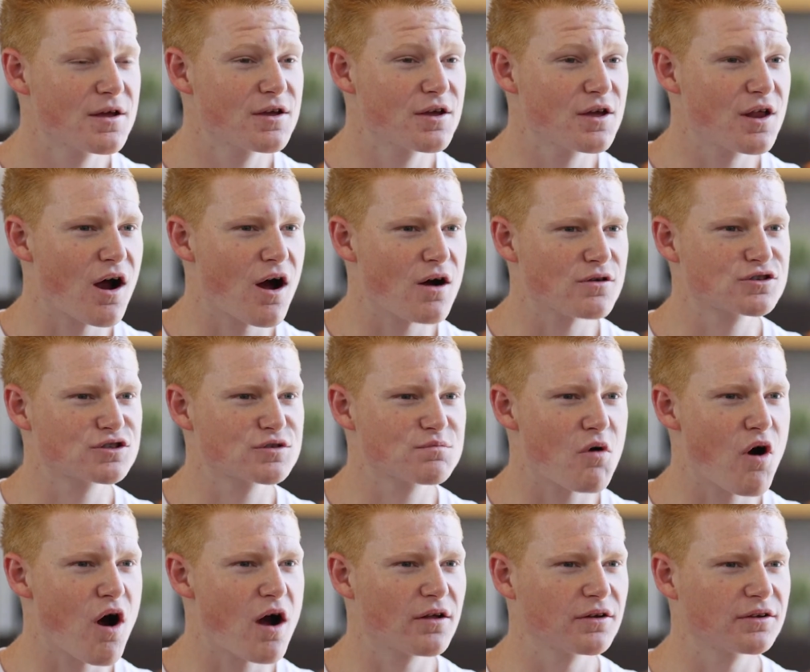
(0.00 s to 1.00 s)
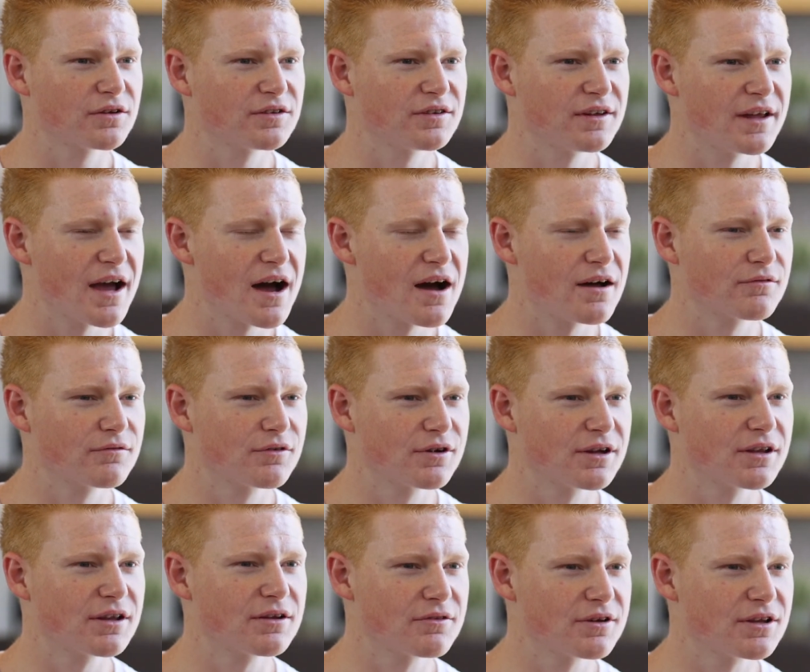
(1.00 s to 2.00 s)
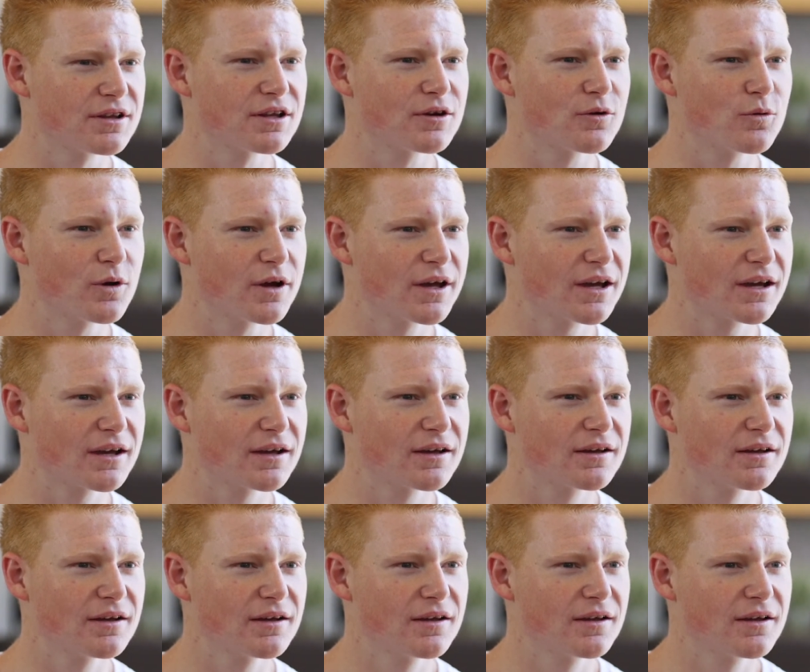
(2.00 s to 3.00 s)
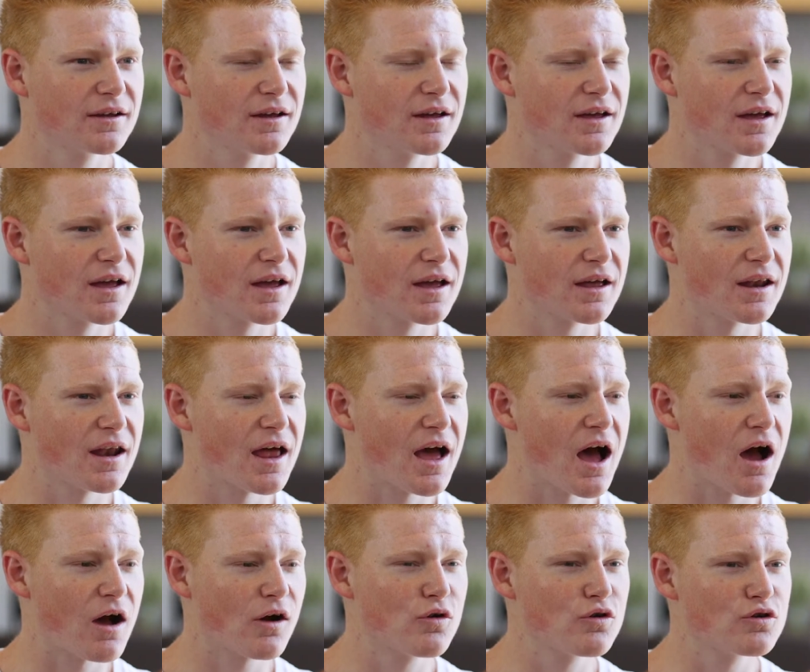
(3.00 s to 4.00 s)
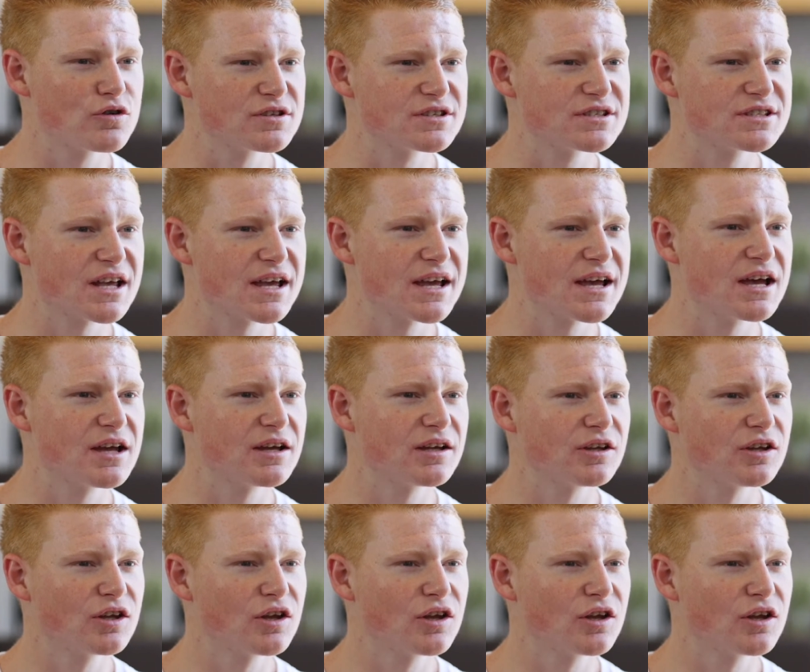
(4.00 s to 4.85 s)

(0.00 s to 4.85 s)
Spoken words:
was spiraling down really, really quick, and I couldn't see it.